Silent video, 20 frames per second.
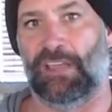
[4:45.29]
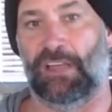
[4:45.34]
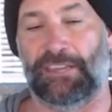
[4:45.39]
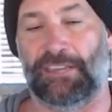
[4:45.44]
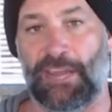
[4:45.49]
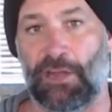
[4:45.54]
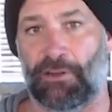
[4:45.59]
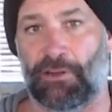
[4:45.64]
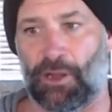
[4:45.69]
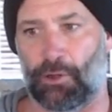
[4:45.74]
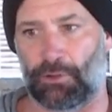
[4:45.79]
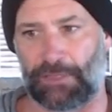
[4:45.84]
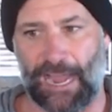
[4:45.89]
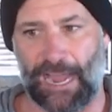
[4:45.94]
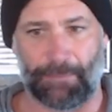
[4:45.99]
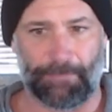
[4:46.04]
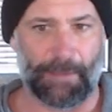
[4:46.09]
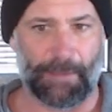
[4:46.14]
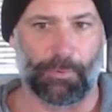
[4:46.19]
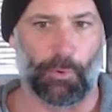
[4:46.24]
a year ago, a lot
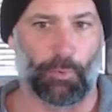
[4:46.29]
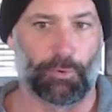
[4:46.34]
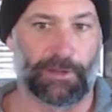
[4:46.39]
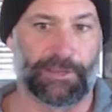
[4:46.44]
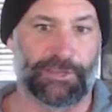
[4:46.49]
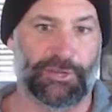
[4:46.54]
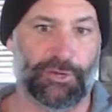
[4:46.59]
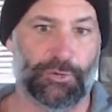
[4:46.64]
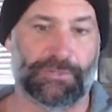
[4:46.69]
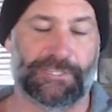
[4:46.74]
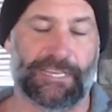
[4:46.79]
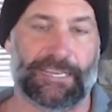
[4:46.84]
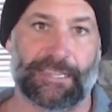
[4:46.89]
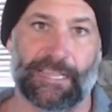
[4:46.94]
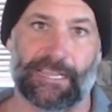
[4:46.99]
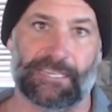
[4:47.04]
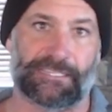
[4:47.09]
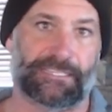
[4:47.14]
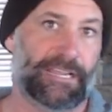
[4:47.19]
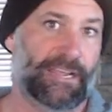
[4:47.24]
of people were using
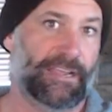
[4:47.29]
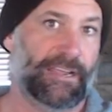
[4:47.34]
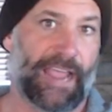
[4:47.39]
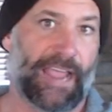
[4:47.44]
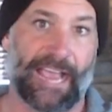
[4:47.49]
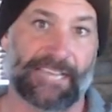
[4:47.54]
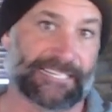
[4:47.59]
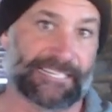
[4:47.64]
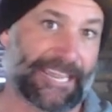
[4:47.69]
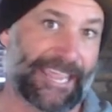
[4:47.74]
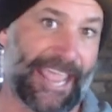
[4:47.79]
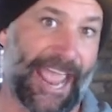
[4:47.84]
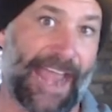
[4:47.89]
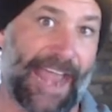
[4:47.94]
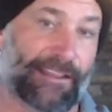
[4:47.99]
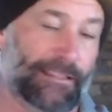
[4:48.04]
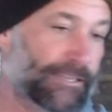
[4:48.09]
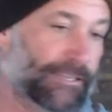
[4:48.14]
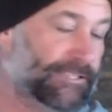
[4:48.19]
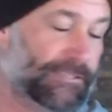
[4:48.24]
this as a
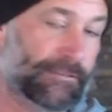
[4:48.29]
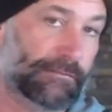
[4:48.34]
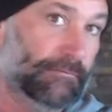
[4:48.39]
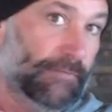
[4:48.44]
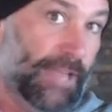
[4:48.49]
catalyst,